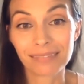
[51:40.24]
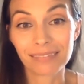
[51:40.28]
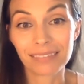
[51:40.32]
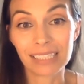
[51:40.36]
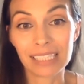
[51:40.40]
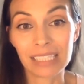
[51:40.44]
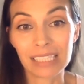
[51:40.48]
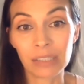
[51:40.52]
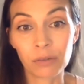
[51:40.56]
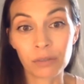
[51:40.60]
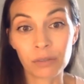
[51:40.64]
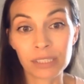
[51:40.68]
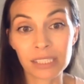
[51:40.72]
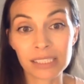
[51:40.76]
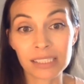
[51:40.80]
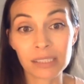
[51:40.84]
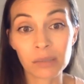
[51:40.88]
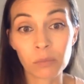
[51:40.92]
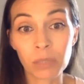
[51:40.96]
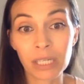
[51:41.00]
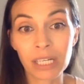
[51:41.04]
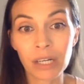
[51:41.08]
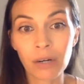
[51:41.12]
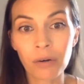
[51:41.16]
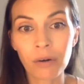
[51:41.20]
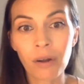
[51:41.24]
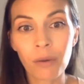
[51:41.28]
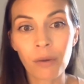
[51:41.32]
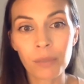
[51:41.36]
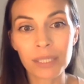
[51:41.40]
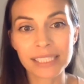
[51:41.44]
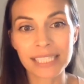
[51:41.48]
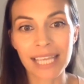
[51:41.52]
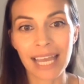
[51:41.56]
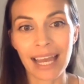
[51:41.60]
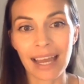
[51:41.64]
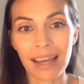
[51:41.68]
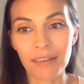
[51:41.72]
It doesn't, we don't
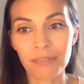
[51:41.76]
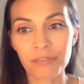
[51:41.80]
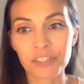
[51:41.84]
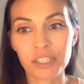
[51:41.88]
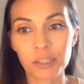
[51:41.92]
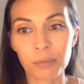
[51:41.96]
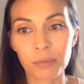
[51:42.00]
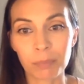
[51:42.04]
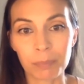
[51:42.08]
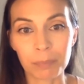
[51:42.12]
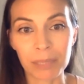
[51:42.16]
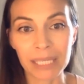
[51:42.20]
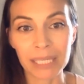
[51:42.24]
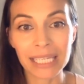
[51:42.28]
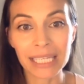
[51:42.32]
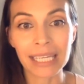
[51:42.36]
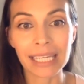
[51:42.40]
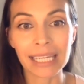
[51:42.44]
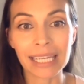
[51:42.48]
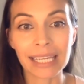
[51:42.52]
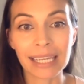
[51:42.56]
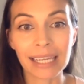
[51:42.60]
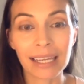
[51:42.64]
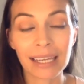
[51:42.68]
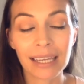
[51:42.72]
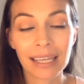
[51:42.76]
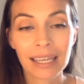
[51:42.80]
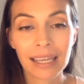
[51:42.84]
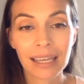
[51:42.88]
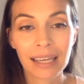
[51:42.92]
always have to be